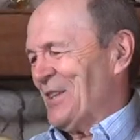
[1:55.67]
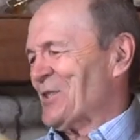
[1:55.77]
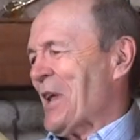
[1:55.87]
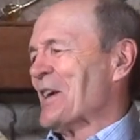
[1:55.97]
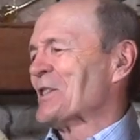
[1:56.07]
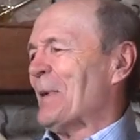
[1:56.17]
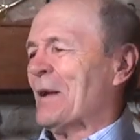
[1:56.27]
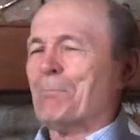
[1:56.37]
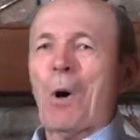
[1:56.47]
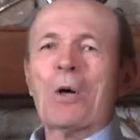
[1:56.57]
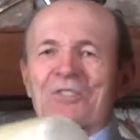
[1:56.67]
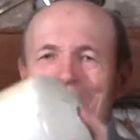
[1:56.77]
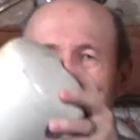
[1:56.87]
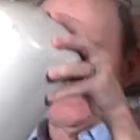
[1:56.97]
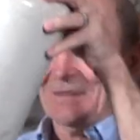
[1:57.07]
This tank is made of
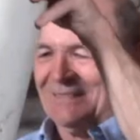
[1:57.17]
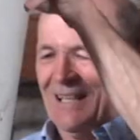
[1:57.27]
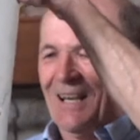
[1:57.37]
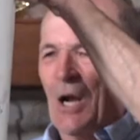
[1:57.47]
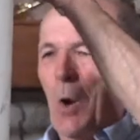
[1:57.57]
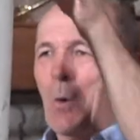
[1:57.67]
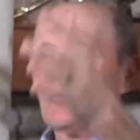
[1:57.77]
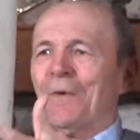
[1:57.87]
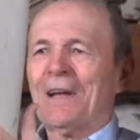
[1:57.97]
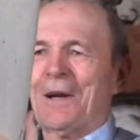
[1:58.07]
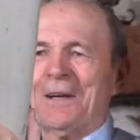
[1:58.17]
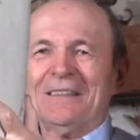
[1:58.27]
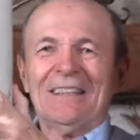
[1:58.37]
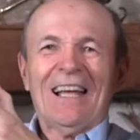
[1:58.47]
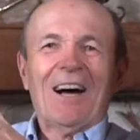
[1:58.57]
balsa wood. There you go, one finger.
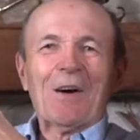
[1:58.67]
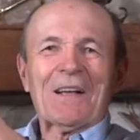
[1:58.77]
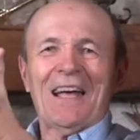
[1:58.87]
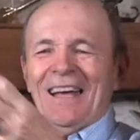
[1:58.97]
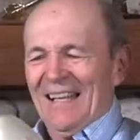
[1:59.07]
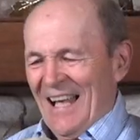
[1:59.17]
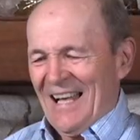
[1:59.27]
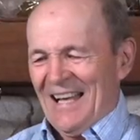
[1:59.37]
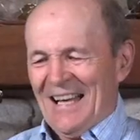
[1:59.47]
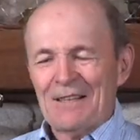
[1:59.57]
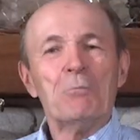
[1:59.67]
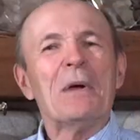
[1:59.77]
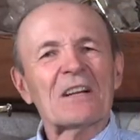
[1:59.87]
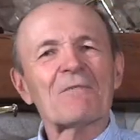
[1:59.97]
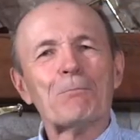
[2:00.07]
Okay?
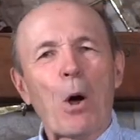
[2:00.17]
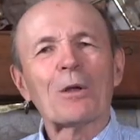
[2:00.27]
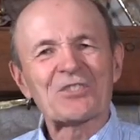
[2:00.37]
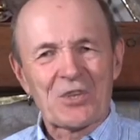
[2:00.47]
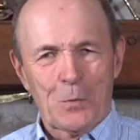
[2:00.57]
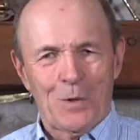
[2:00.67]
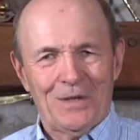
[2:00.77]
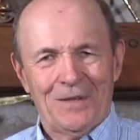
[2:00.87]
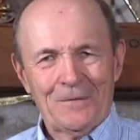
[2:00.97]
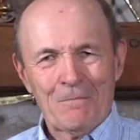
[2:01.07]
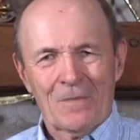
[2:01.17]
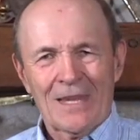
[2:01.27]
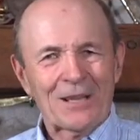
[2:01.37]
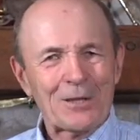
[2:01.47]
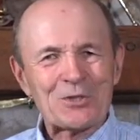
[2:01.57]
Made of balsa wood.
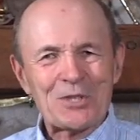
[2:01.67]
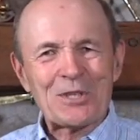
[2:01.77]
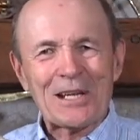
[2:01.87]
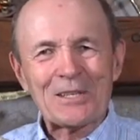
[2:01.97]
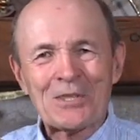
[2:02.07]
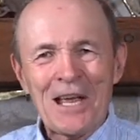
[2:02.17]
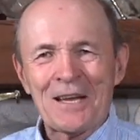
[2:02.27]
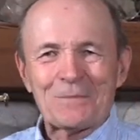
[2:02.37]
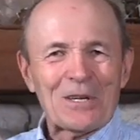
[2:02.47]
It looks just like a tank,